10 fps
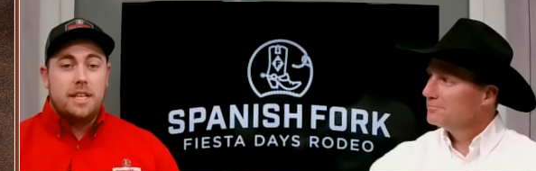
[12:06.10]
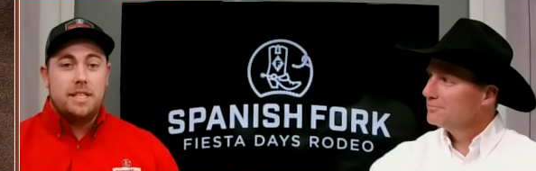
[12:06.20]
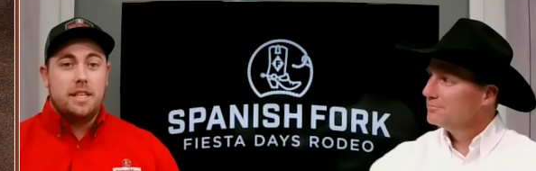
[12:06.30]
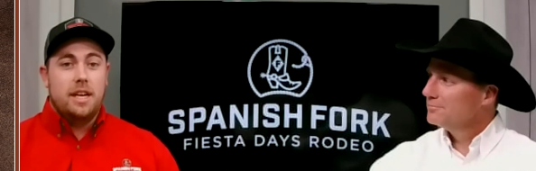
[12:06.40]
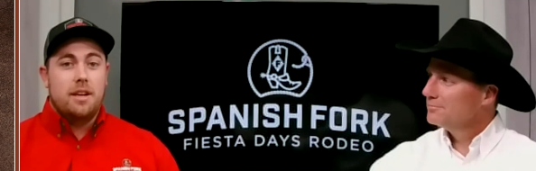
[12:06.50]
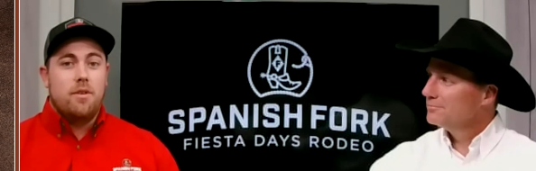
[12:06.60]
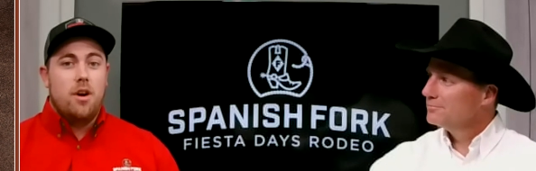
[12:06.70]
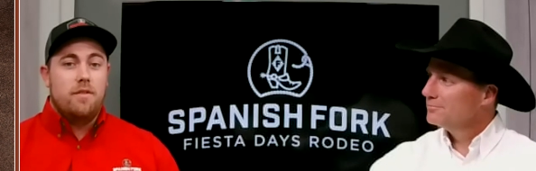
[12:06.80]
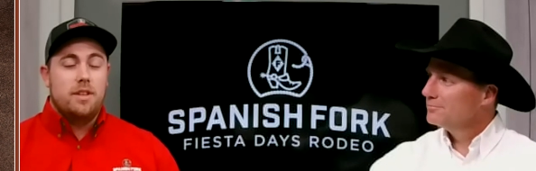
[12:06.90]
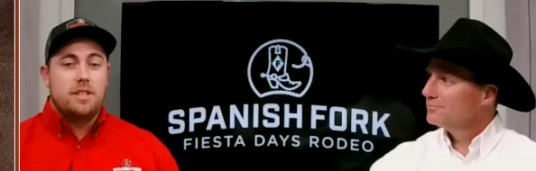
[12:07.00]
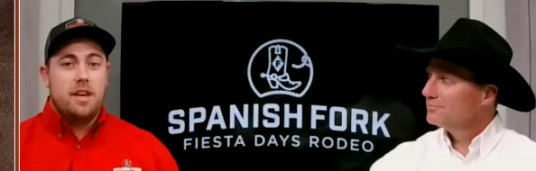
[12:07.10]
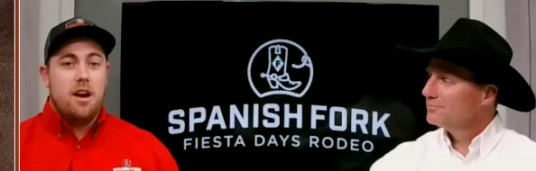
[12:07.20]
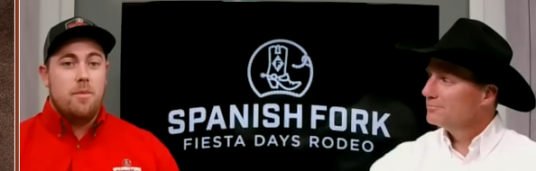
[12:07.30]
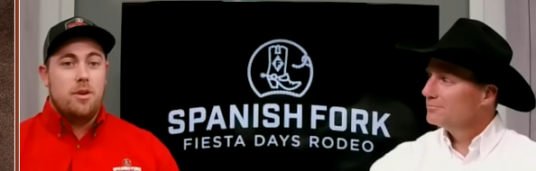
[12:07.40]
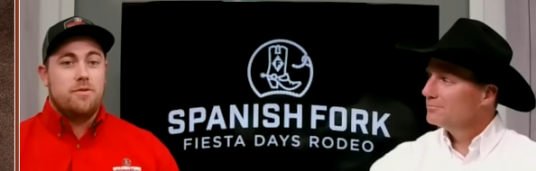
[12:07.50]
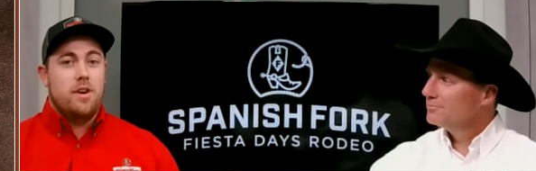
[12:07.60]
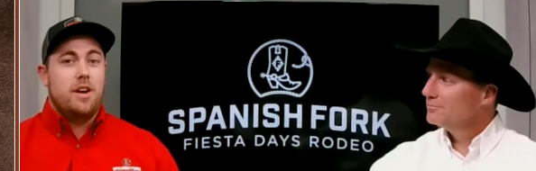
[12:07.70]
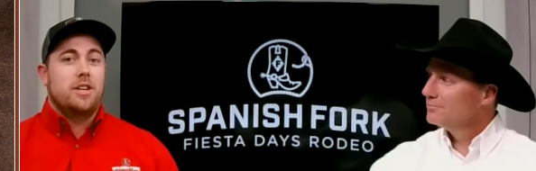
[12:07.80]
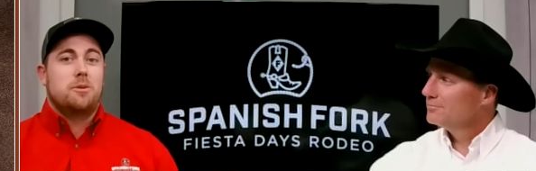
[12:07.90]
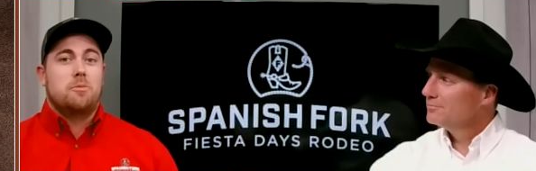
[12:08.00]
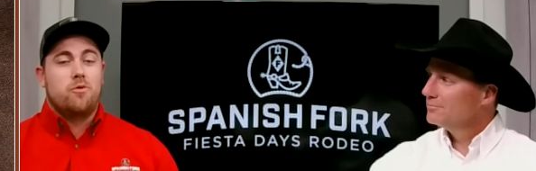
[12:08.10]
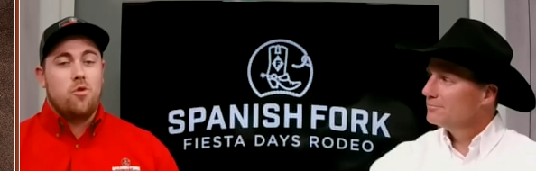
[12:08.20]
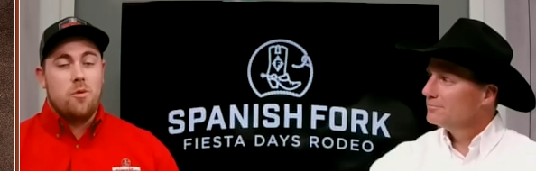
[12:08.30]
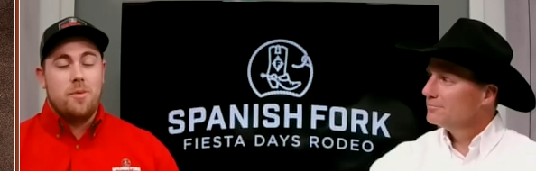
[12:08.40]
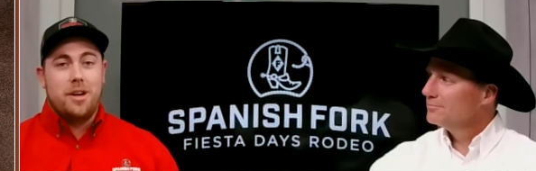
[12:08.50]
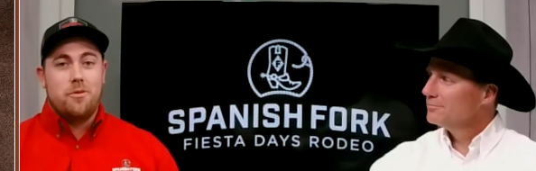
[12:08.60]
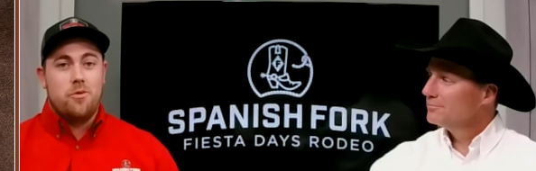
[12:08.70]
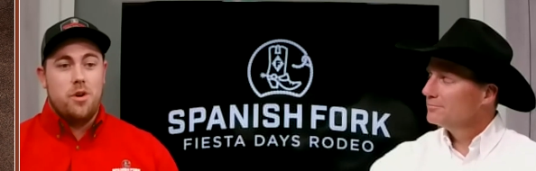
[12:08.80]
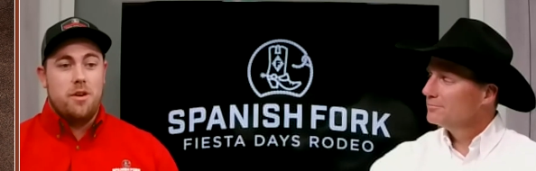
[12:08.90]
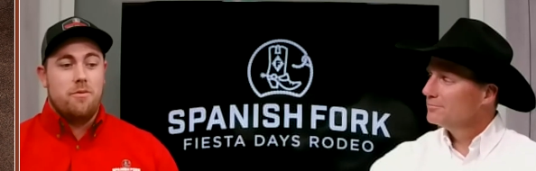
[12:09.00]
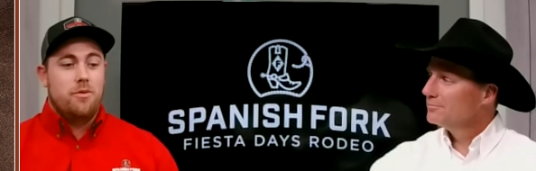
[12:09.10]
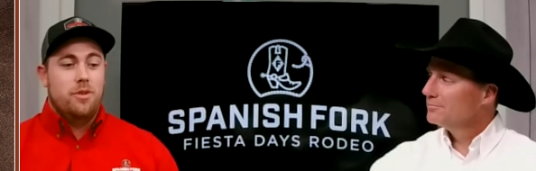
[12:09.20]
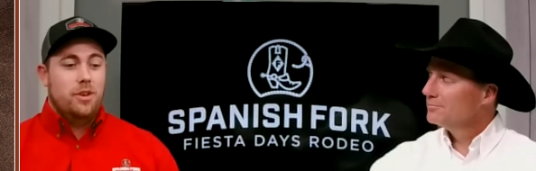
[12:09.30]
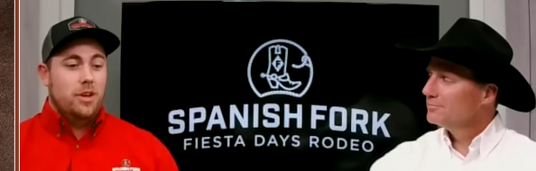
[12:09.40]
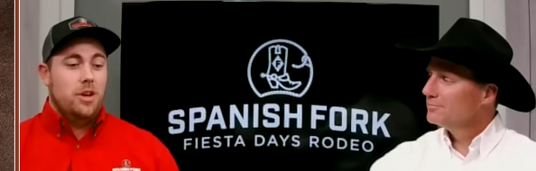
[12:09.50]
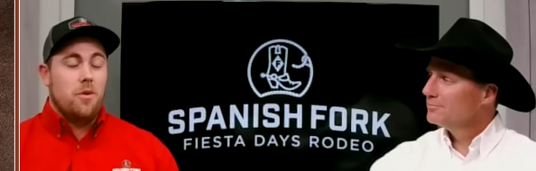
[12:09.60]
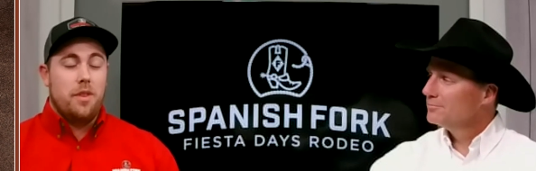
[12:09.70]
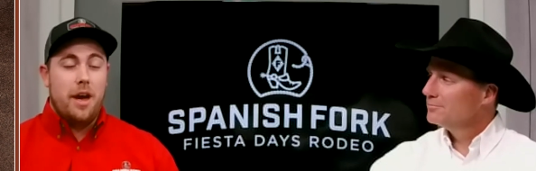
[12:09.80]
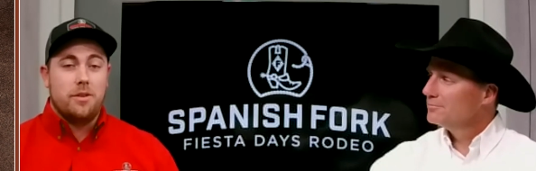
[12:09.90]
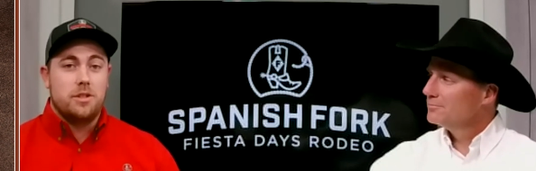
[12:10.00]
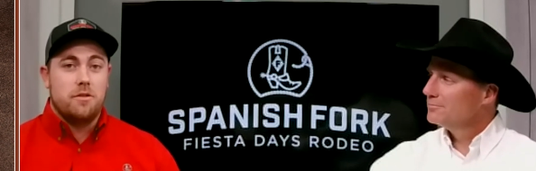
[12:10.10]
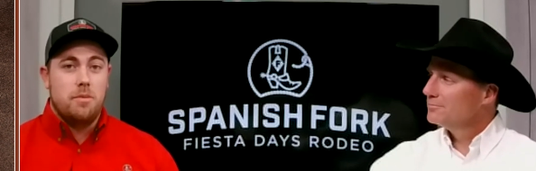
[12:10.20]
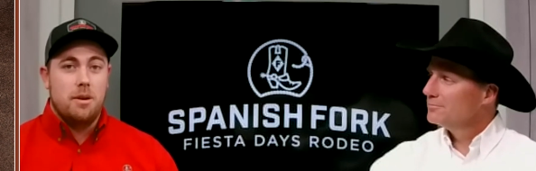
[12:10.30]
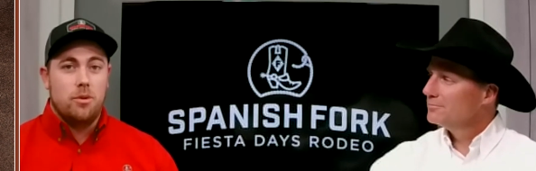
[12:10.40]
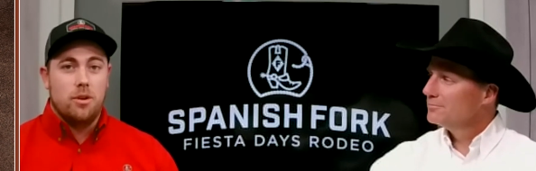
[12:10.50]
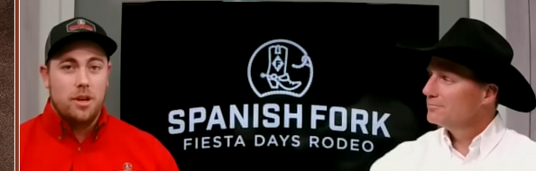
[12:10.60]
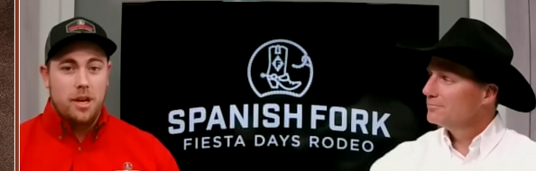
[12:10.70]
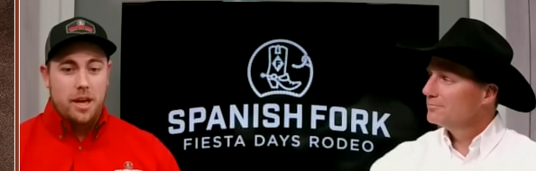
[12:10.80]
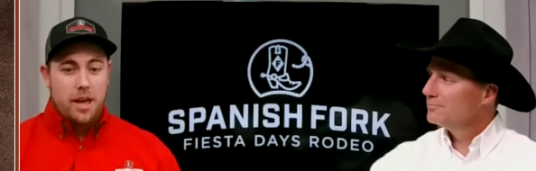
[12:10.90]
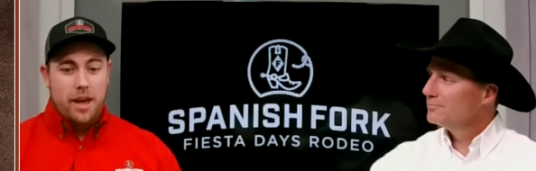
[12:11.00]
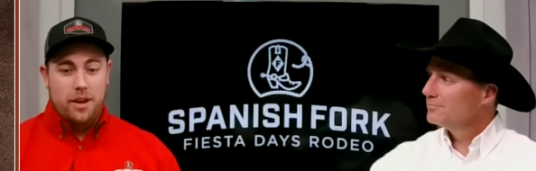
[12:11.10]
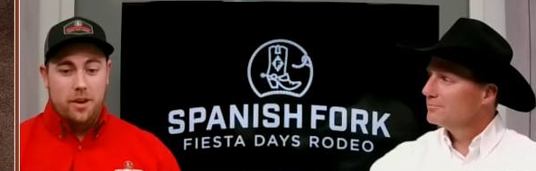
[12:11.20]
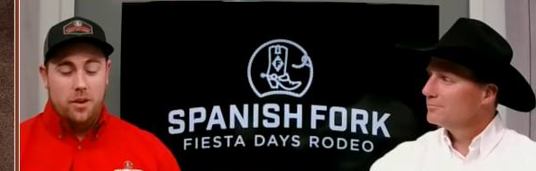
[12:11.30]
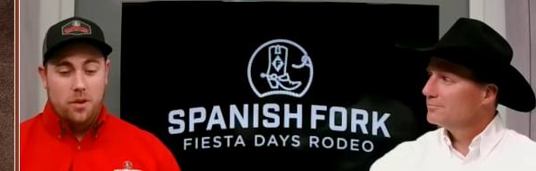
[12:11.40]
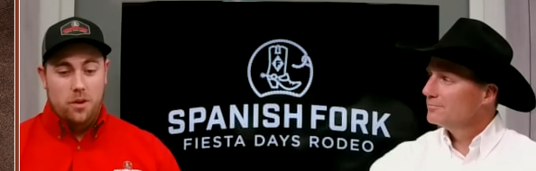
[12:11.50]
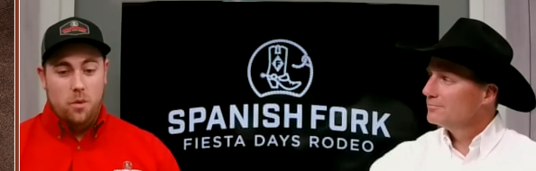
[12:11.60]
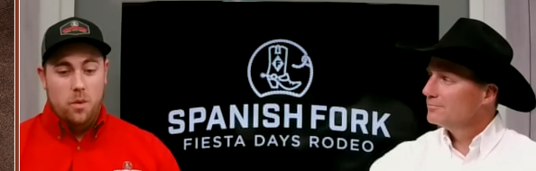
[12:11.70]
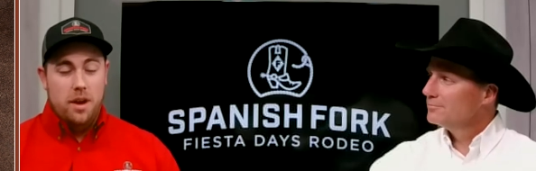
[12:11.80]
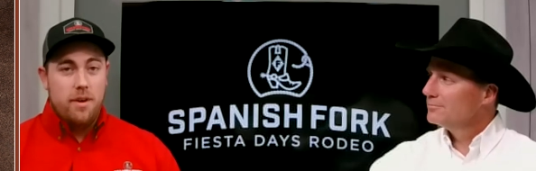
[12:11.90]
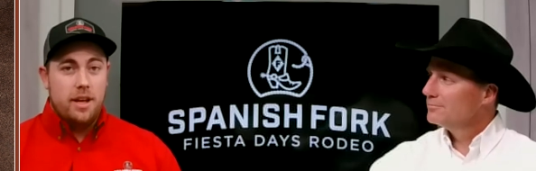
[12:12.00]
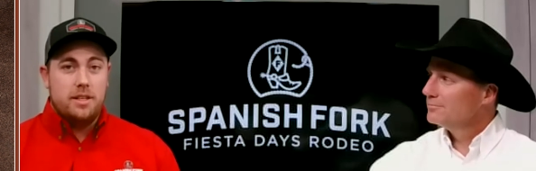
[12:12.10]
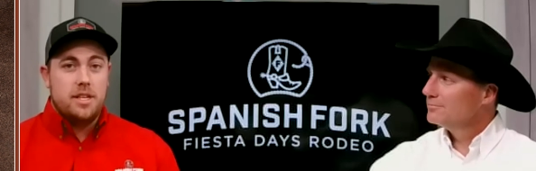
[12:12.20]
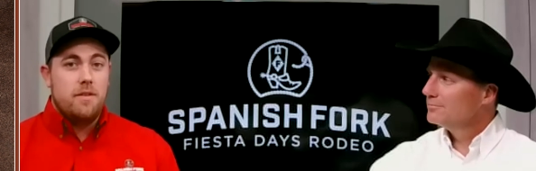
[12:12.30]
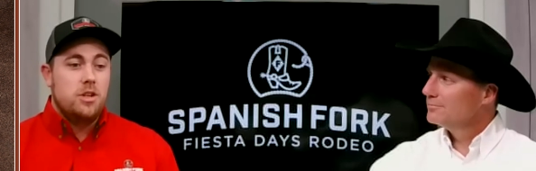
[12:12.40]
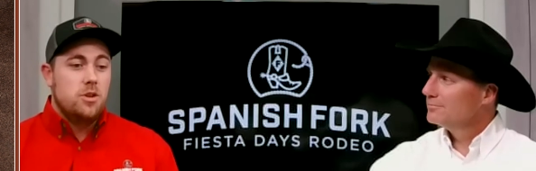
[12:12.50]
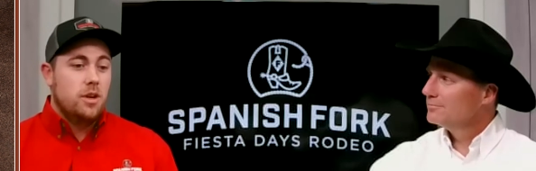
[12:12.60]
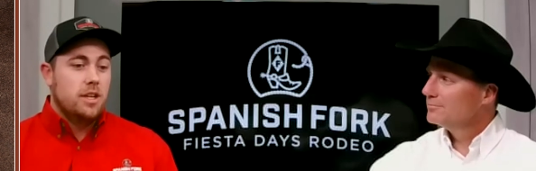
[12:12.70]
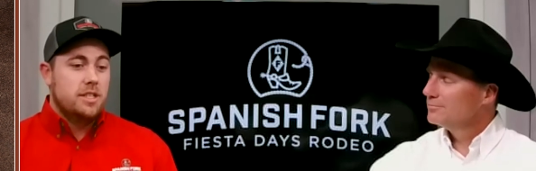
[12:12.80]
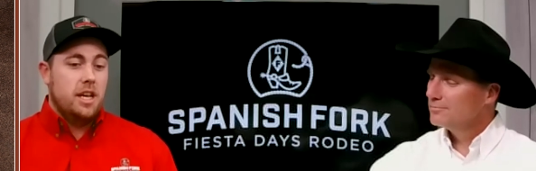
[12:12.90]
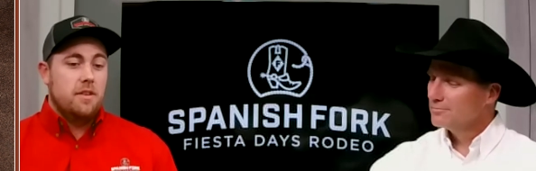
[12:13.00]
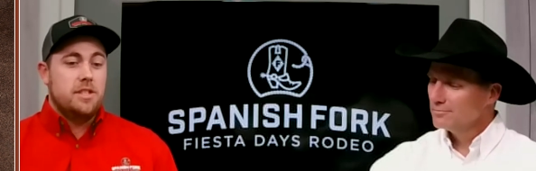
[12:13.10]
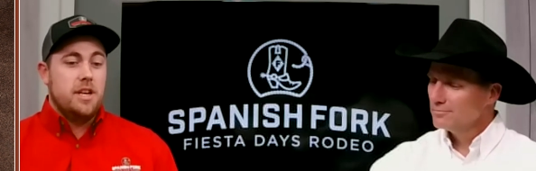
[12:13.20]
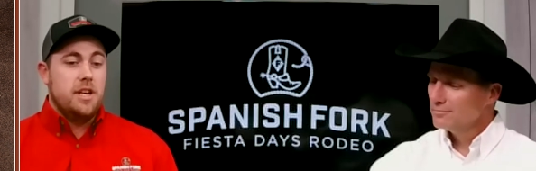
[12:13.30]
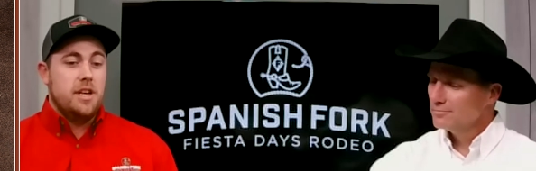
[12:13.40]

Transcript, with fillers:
Speaker 1: kids to get involved and see how much fun it is performing in front of you know thousands of people, and we've had 72 consecutive.